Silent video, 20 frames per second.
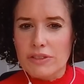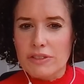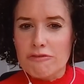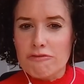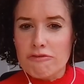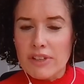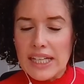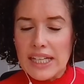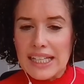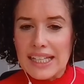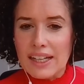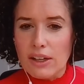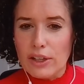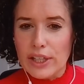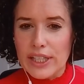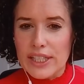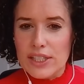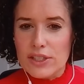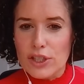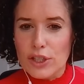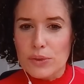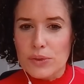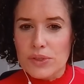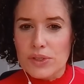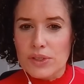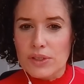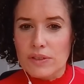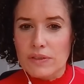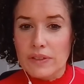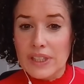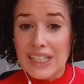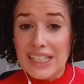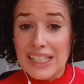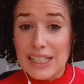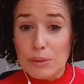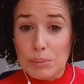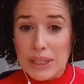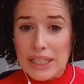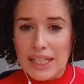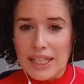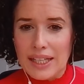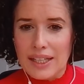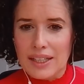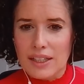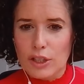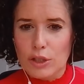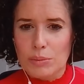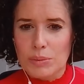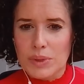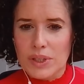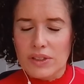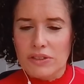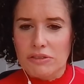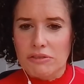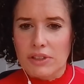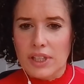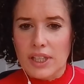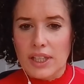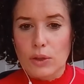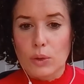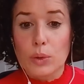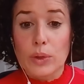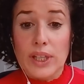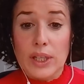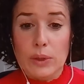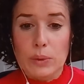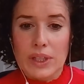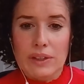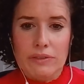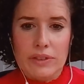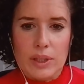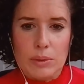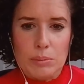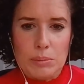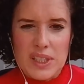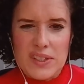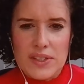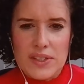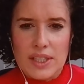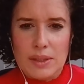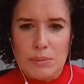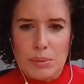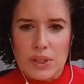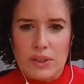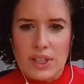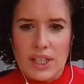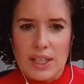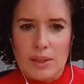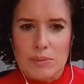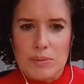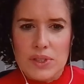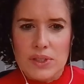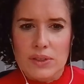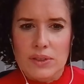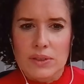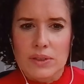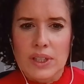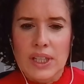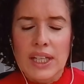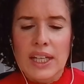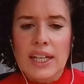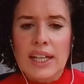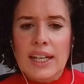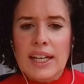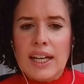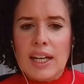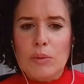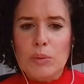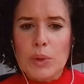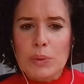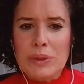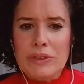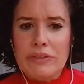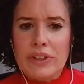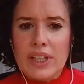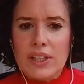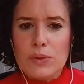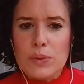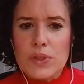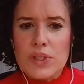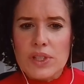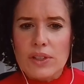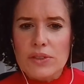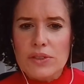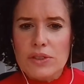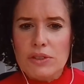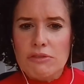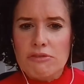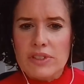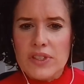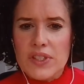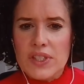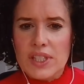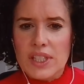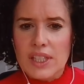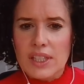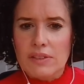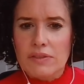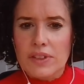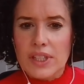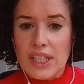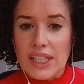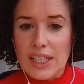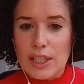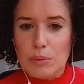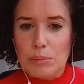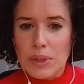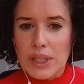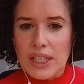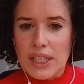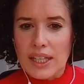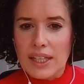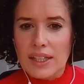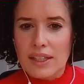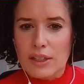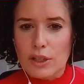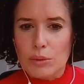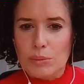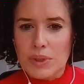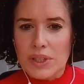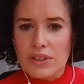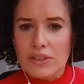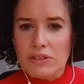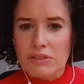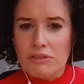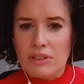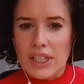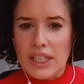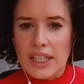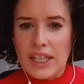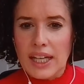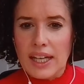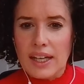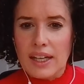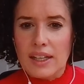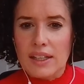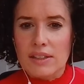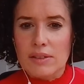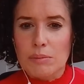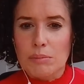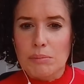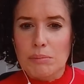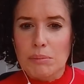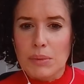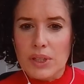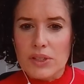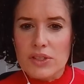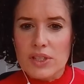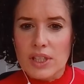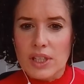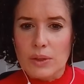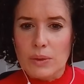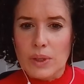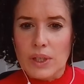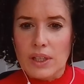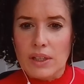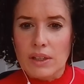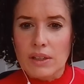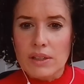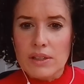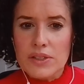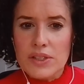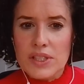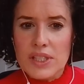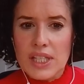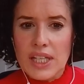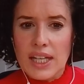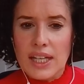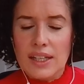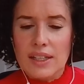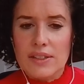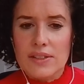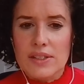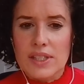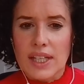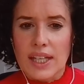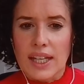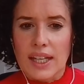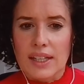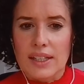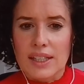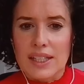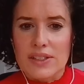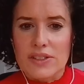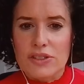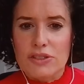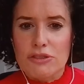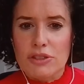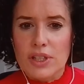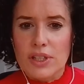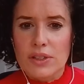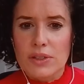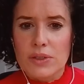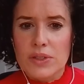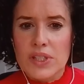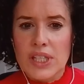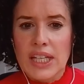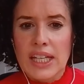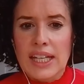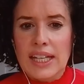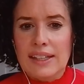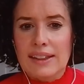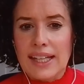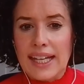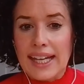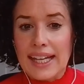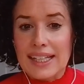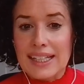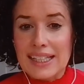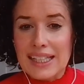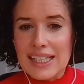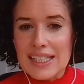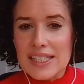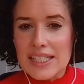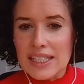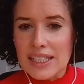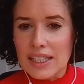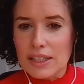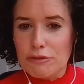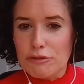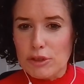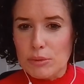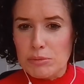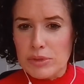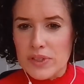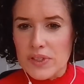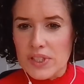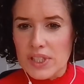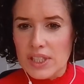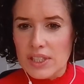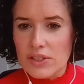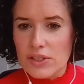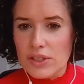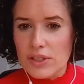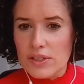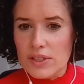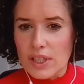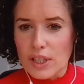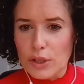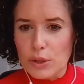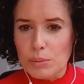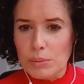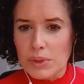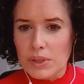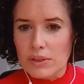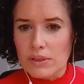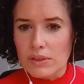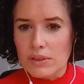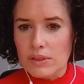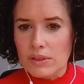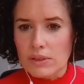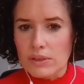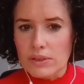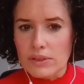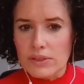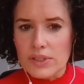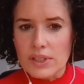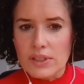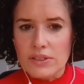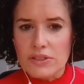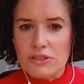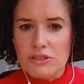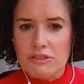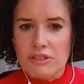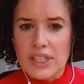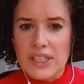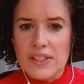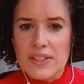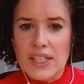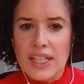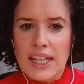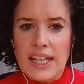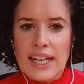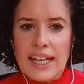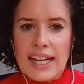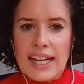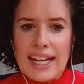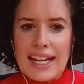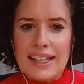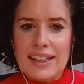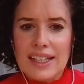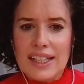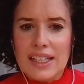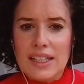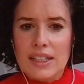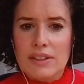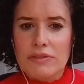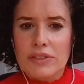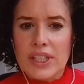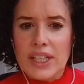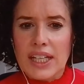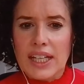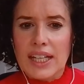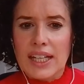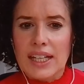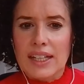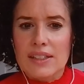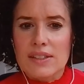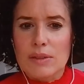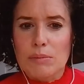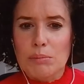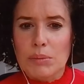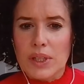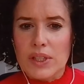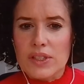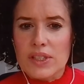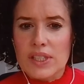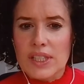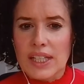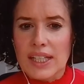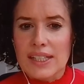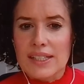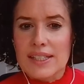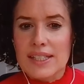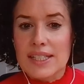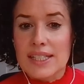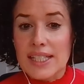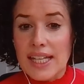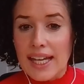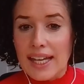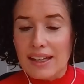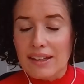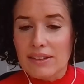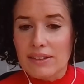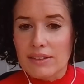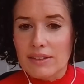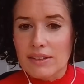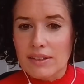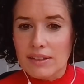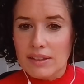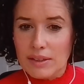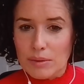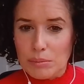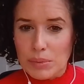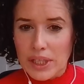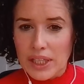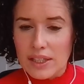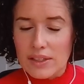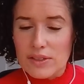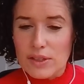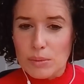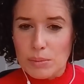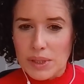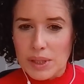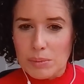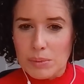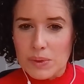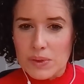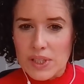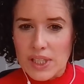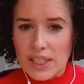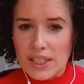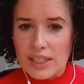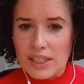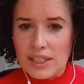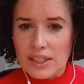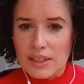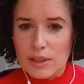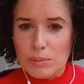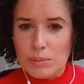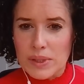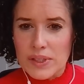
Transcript: of a really high dose of E P A omega three, or they were given a placebo capsule. And what we found was those who received the E P A omega three had much lower heart attacks, they had less strokes, they had less need for a procedure to open clogged arteries, and they even even had much less death compared to the people taking the